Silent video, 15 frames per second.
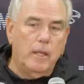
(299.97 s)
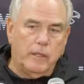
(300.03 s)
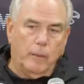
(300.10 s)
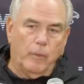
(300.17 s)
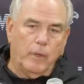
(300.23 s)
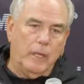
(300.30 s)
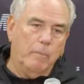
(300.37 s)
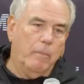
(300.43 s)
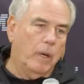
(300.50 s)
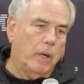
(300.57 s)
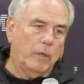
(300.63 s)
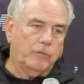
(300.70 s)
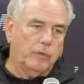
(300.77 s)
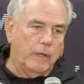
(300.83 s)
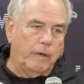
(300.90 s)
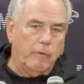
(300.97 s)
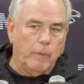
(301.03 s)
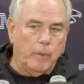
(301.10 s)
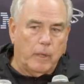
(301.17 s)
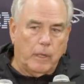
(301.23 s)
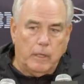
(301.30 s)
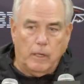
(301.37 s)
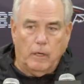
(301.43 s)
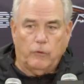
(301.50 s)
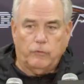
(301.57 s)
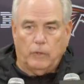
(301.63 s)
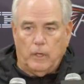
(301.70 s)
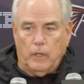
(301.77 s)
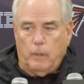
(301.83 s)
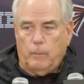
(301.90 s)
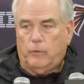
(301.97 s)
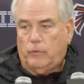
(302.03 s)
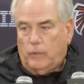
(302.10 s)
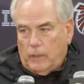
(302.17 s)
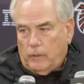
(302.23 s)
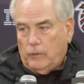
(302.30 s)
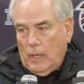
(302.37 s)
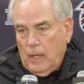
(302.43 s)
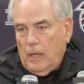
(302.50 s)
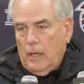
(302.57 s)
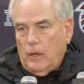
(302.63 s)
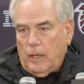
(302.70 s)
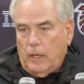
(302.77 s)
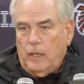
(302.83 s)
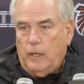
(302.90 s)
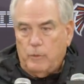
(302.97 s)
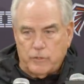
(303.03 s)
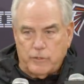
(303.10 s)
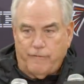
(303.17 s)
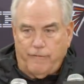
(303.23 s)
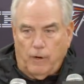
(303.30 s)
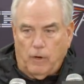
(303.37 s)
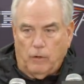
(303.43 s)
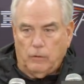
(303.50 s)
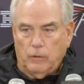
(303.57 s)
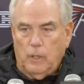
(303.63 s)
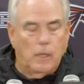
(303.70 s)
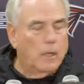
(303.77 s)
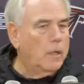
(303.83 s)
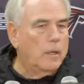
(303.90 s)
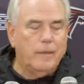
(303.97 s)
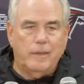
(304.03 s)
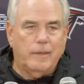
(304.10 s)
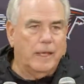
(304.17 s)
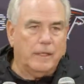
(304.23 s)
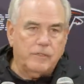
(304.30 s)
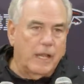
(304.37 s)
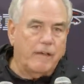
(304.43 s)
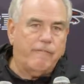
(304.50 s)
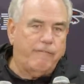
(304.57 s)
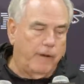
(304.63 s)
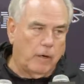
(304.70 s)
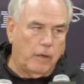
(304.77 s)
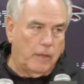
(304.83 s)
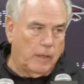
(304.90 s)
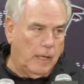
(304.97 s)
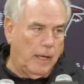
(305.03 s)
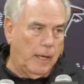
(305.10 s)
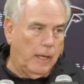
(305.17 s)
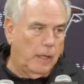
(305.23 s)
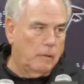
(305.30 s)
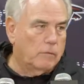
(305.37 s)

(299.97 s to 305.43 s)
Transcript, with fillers: Then when he busts and everybody yells at him and says, hey, he was the fault, that's not fair to the guy.